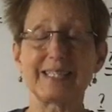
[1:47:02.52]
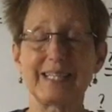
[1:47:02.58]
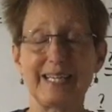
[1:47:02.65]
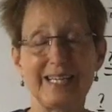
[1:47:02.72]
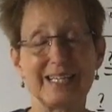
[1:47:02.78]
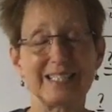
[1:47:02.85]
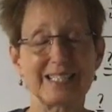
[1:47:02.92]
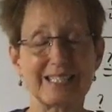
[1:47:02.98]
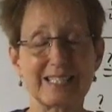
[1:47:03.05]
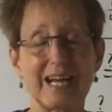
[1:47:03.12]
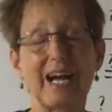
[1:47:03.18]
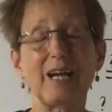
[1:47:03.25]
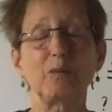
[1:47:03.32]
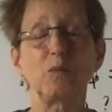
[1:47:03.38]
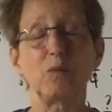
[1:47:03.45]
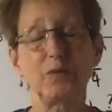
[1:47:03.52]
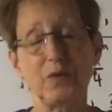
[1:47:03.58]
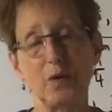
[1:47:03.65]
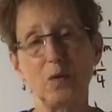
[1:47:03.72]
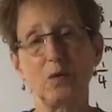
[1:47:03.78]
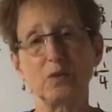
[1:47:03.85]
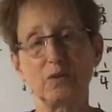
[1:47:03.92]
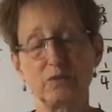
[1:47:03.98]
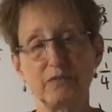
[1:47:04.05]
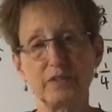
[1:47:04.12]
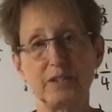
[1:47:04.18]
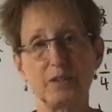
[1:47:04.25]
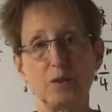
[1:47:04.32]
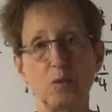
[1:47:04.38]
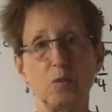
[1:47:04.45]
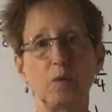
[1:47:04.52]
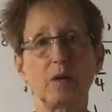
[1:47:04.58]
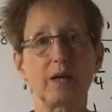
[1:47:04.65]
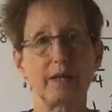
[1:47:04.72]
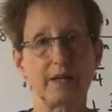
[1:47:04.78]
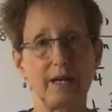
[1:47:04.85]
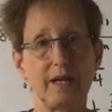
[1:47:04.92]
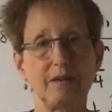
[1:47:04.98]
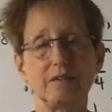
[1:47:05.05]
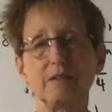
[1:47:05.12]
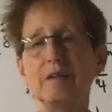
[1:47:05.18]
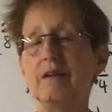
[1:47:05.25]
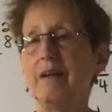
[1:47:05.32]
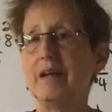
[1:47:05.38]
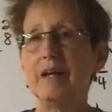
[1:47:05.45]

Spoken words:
and hands. I will know. Your video will cut out.